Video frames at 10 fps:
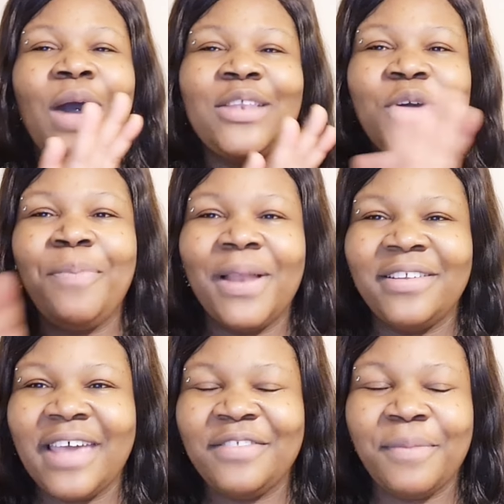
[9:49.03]
So I do
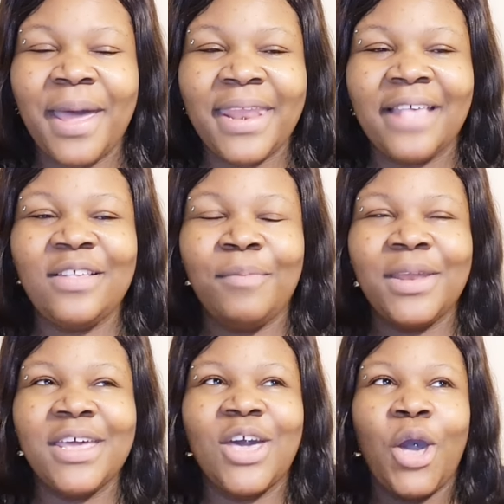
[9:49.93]
apologize about that. So I'm
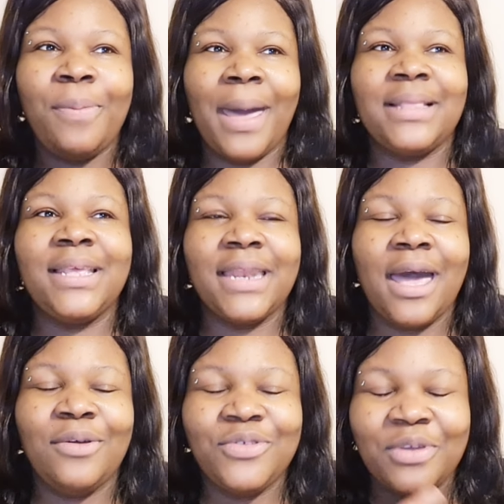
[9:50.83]
going to go back to
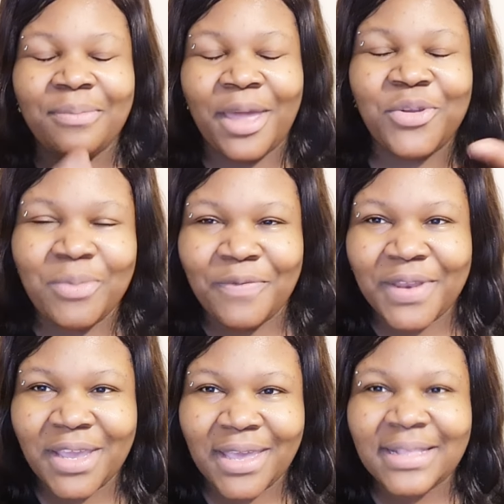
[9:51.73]
now doing my normal
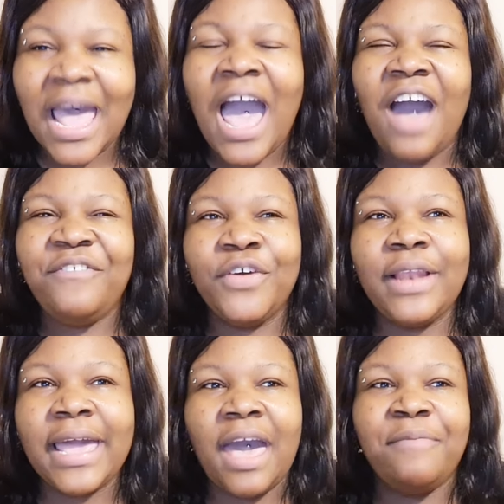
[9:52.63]
videos. I
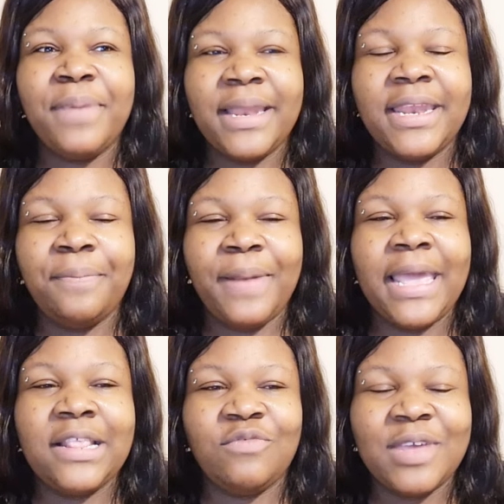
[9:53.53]
feel like I've been in a
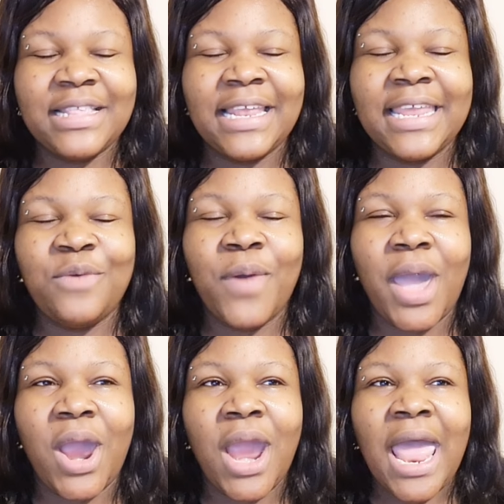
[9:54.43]
place recently
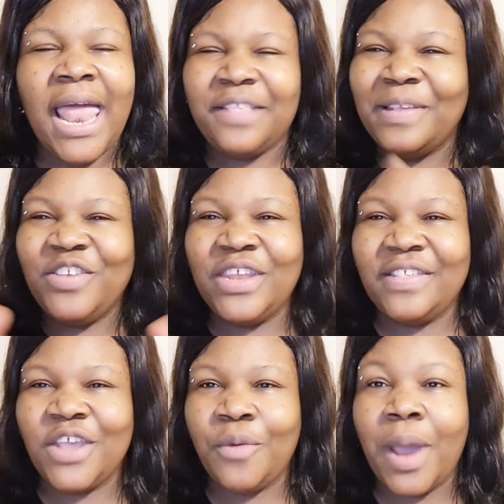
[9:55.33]
where, especially
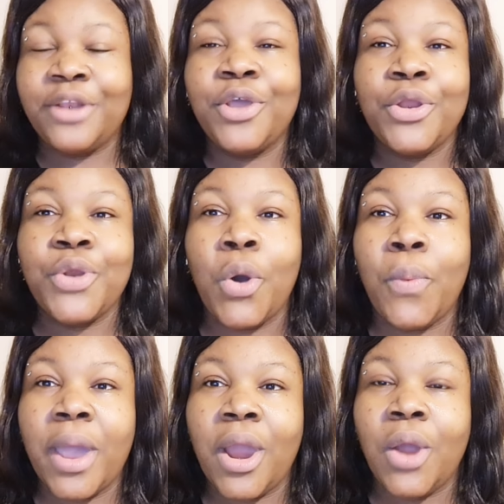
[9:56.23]
this year, where I don't know
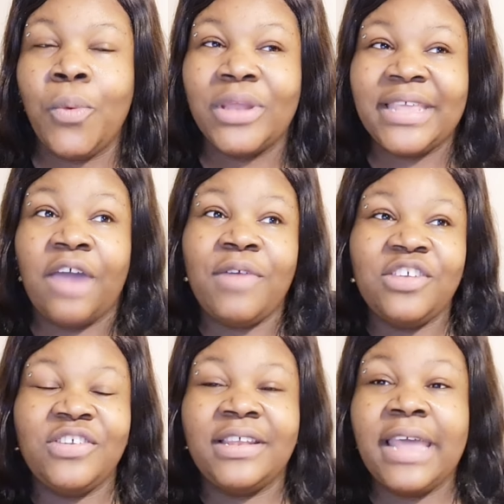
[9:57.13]
what
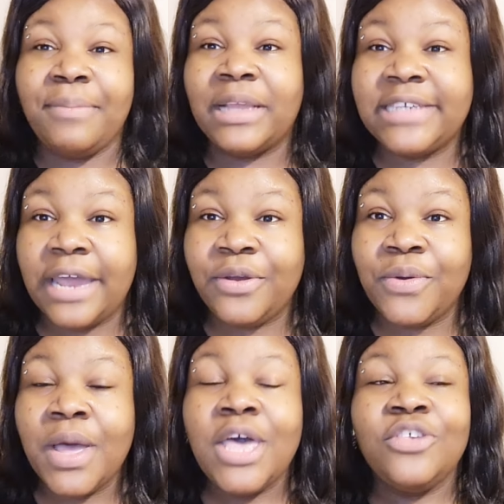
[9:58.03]
direction to take my
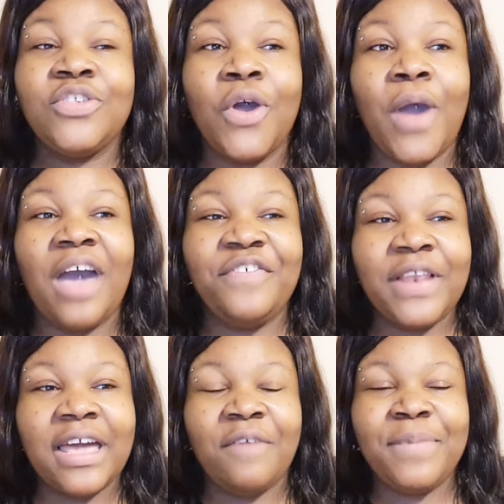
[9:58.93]
channel. So I
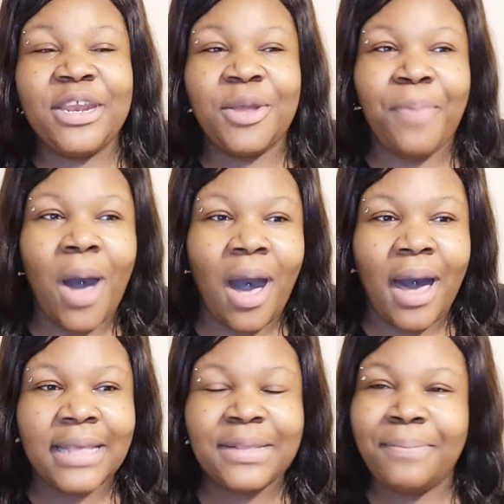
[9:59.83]
feel like I've been in a
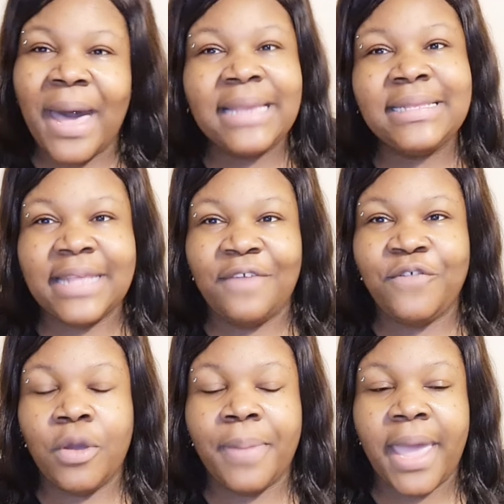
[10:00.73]
pause mindset
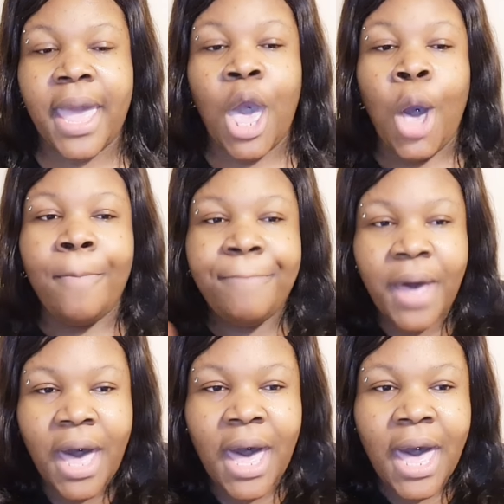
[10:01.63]
for a bit.
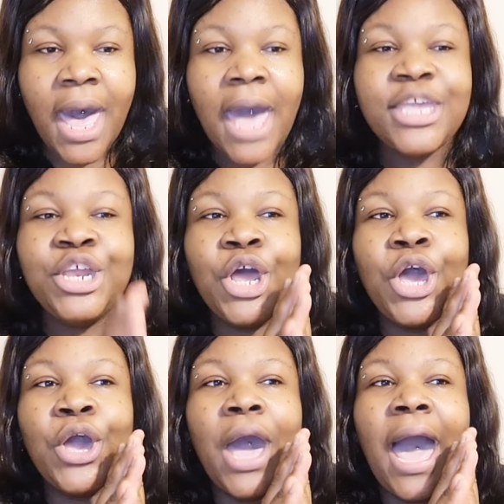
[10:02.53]
But you
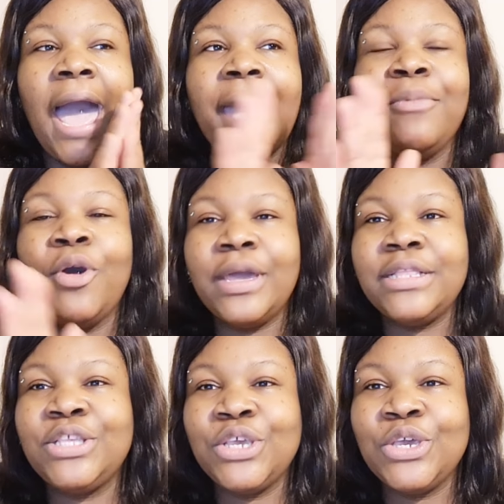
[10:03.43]
know, I am
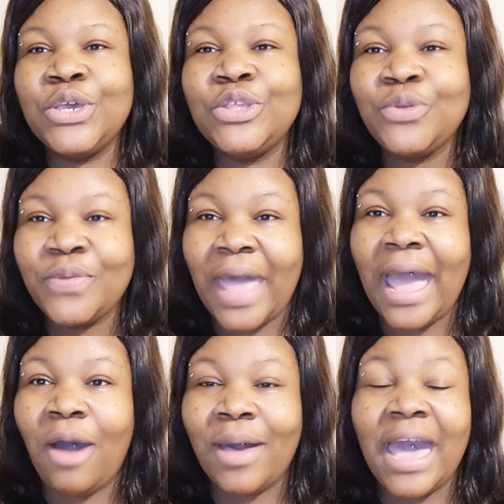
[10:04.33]
going to sort
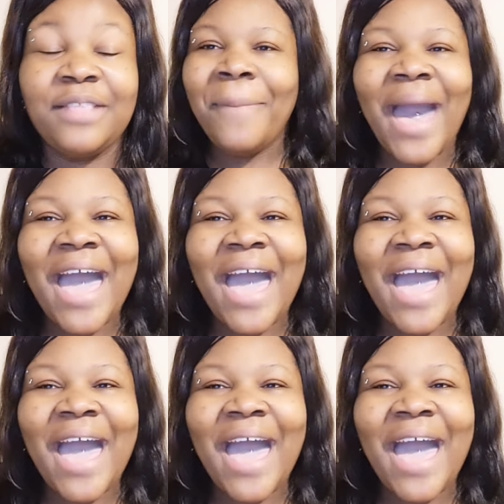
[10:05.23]
that out, guys.